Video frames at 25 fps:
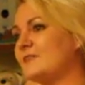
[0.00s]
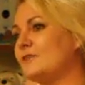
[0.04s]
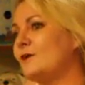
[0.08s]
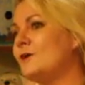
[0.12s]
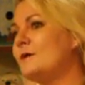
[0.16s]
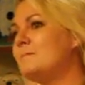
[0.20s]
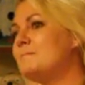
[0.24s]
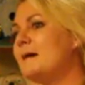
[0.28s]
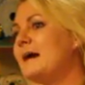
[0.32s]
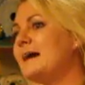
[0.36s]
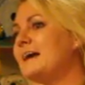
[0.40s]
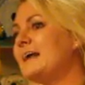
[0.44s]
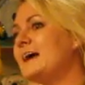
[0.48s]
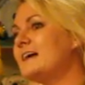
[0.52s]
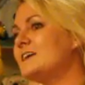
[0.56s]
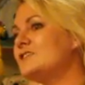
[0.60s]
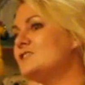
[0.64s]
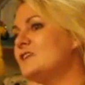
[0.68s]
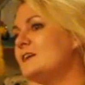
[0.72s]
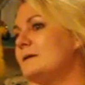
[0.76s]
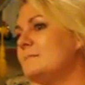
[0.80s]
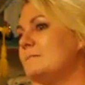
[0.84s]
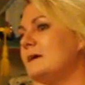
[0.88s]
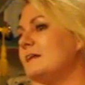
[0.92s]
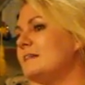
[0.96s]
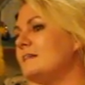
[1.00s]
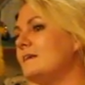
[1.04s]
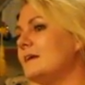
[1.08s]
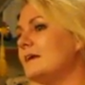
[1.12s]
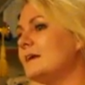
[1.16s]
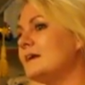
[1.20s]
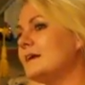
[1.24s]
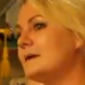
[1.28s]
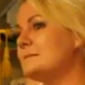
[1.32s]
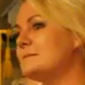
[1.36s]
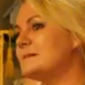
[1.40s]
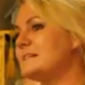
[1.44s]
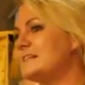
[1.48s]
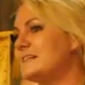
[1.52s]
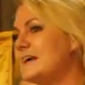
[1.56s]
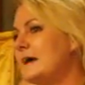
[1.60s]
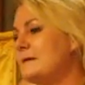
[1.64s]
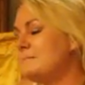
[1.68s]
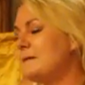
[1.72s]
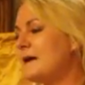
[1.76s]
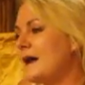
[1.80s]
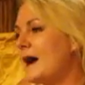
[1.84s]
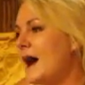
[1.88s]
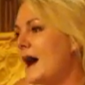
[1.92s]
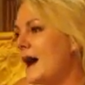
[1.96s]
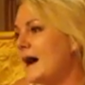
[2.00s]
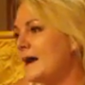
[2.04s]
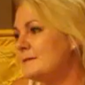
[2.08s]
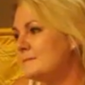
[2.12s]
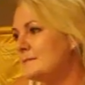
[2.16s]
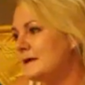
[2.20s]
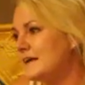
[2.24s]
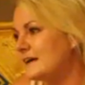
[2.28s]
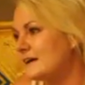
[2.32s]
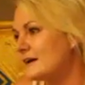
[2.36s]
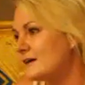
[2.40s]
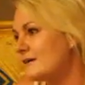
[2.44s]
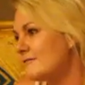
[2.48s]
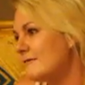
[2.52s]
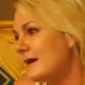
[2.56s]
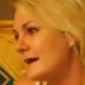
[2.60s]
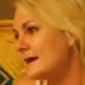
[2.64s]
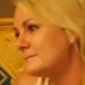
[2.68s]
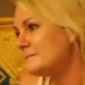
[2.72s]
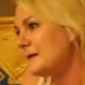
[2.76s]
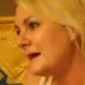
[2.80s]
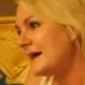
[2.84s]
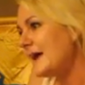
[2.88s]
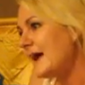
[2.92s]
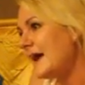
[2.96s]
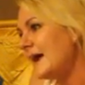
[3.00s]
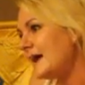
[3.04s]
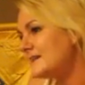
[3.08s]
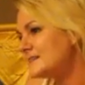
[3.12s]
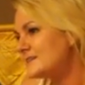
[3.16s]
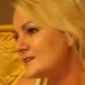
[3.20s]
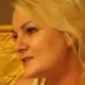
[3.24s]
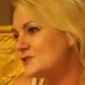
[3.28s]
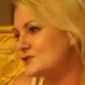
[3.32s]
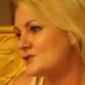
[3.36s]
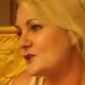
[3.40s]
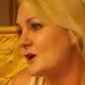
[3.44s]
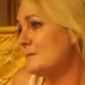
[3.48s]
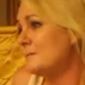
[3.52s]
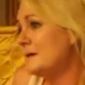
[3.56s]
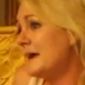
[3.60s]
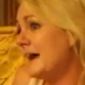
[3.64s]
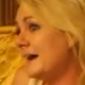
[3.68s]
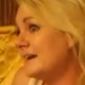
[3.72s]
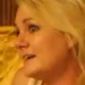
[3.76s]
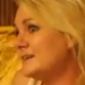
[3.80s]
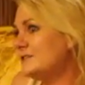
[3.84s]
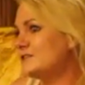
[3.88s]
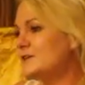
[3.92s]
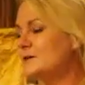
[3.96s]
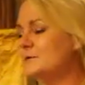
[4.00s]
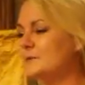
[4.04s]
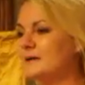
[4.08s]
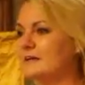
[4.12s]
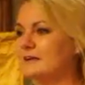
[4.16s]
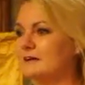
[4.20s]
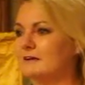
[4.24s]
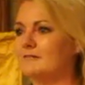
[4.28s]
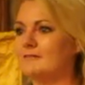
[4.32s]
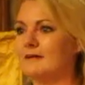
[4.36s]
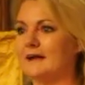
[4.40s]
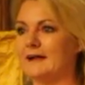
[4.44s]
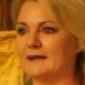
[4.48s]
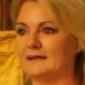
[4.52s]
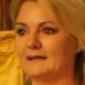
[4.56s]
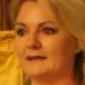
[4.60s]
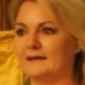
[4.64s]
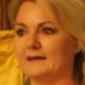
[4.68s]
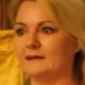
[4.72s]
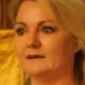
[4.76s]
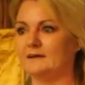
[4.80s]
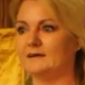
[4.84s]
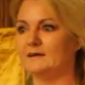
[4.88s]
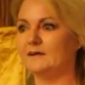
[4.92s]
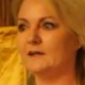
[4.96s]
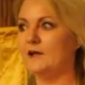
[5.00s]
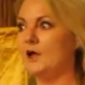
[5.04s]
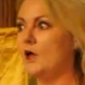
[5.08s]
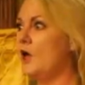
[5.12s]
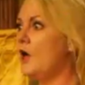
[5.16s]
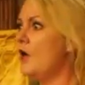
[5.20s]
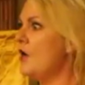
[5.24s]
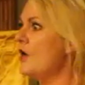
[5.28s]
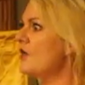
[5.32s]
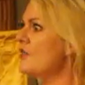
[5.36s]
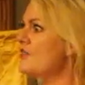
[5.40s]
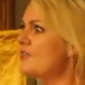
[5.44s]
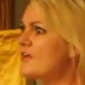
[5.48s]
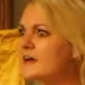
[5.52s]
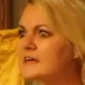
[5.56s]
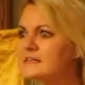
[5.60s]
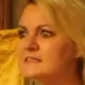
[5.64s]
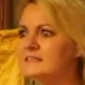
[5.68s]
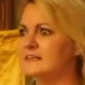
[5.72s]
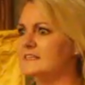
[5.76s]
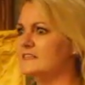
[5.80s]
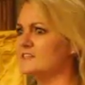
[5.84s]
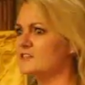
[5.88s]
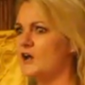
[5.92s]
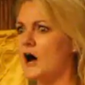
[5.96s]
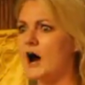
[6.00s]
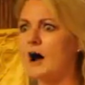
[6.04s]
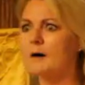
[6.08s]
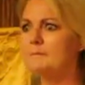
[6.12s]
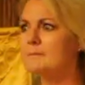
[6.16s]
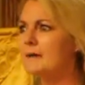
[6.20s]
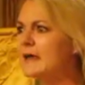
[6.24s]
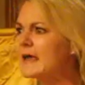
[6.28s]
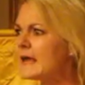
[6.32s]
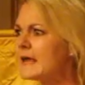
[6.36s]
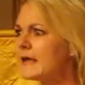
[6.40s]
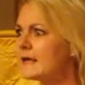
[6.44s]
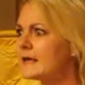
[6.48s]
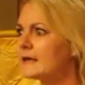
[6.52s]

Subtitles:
thought it might actually mean that he'd come and stand behind me and correct my hands and show me how to do it correctly. This is not me!